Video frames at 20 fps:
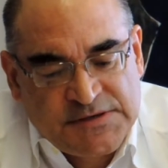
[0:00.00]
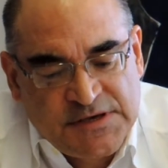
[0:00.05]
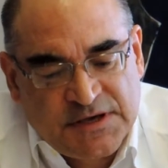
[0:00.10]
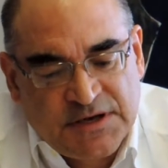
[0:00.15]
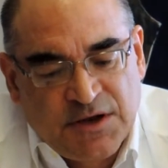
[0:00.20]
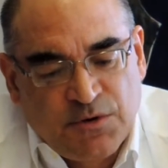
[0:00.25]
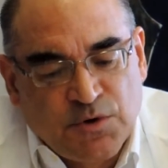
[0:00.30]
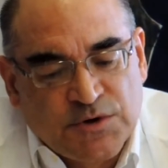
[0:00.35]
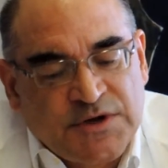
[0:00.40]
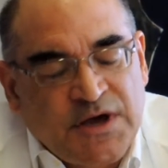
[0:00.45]

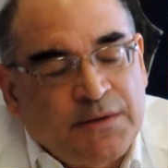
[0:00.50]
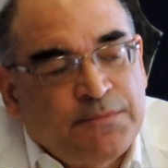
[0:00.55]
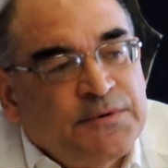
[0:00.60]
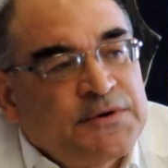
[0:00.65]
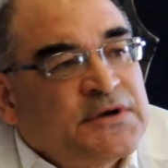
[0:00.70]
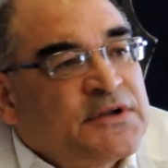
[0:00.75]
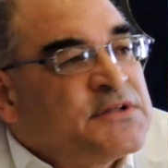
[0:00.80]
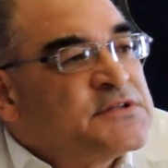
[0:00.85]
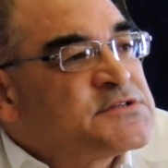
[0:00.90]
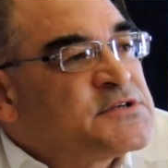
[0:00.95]
Basically what
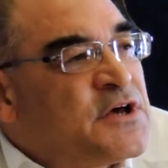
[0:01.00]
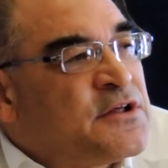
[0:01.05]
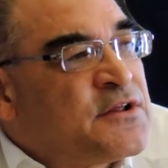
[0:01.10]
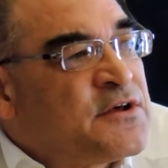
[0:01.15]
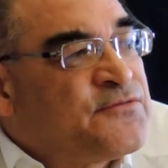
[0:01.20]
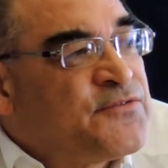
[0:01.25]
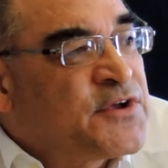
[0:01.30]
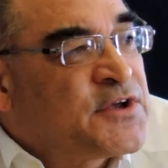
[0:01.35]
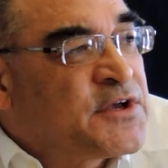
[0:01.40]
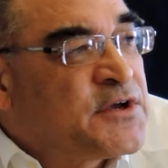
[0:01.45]
happened in
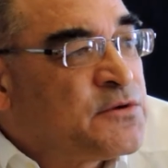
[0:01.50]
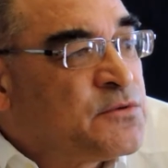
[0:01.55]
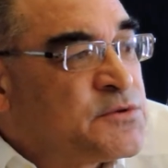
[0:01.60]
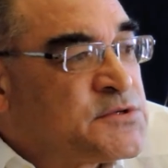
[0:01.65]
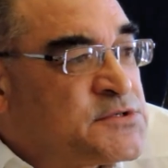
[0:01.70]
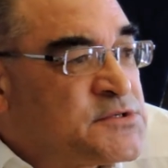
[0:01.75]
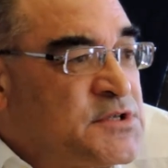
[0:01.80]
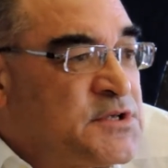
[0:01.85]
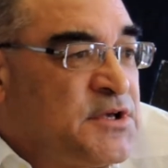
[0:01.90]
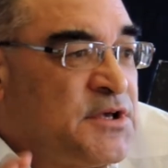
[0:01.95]
South Africa
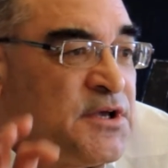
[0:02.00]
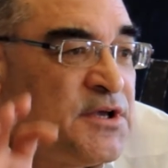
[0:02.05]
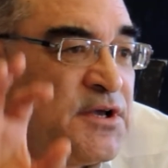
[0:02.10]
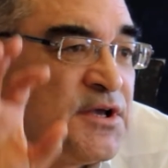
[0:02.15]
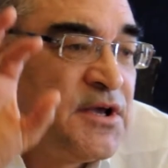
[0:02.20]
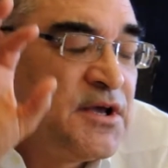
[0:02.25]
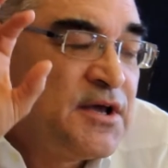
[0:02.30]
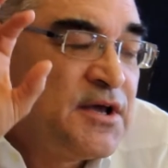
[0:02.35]
was